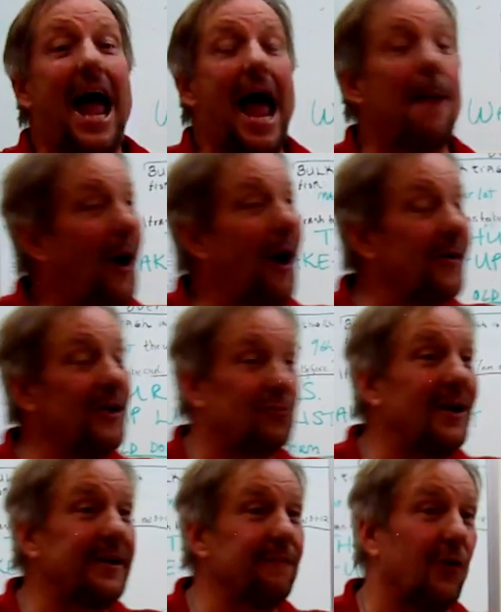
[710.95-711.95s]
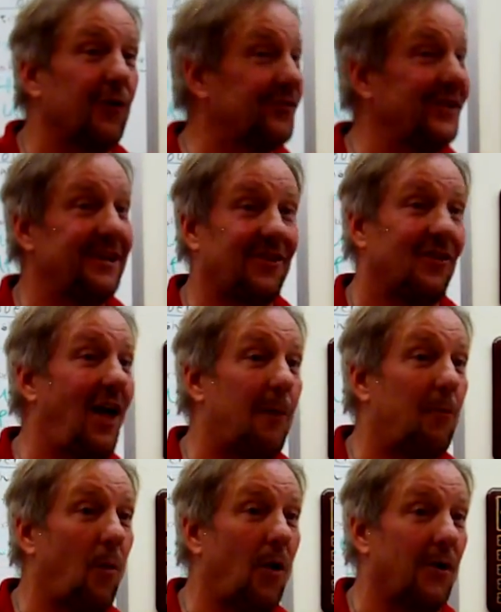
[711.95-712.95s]
And probably a drunken version is a
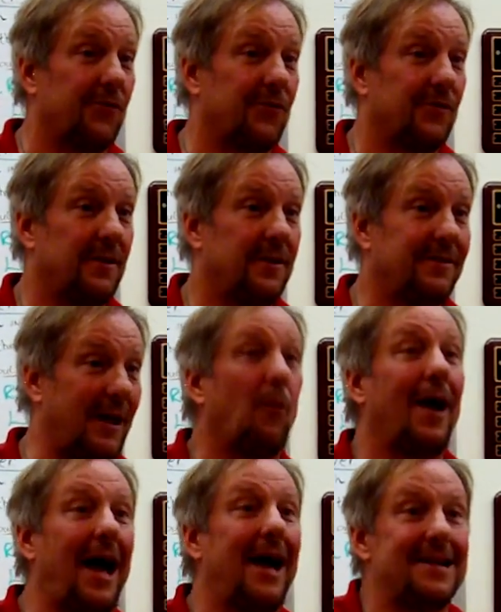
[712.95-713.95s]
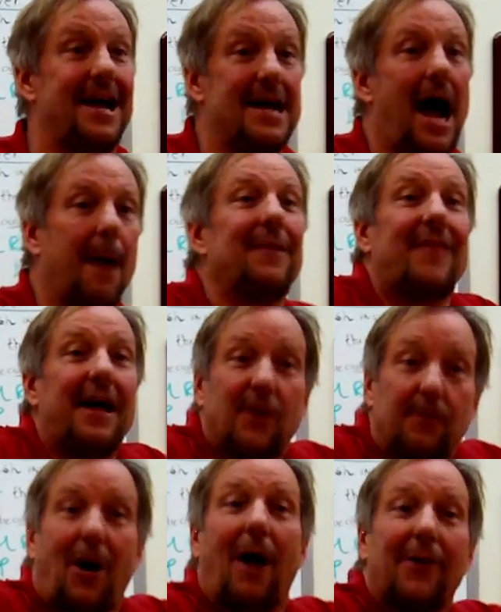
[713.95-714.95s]
lot worse than what I mean, that's
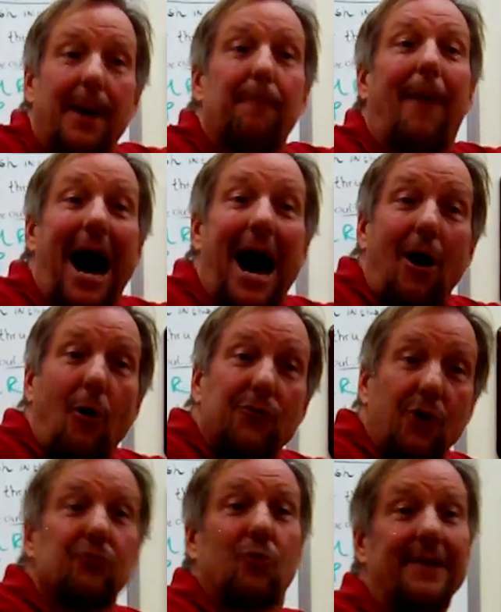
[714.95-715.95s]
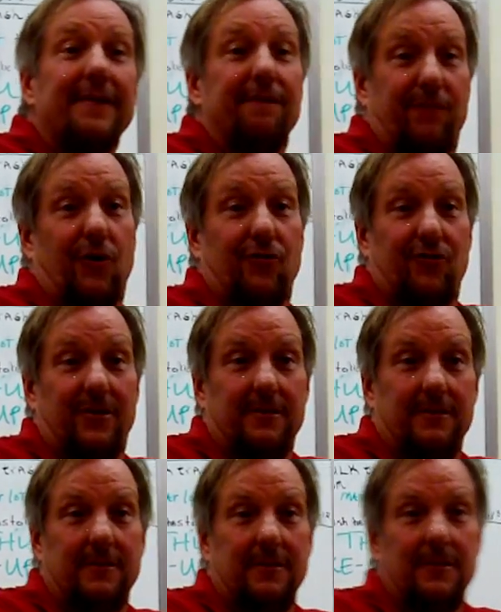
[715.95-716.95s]
probably a mild drunken version.
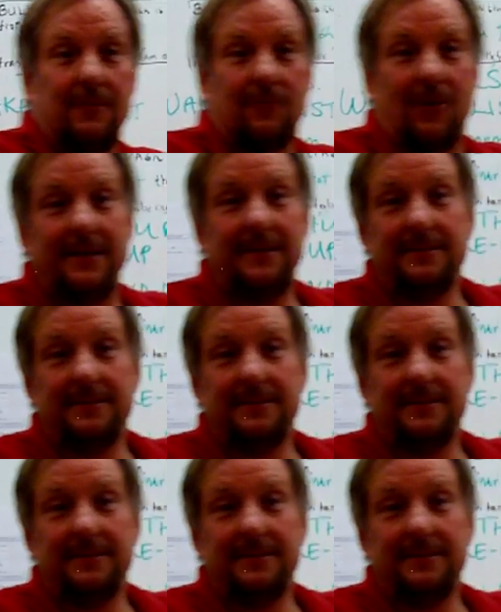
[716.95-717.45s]
Right?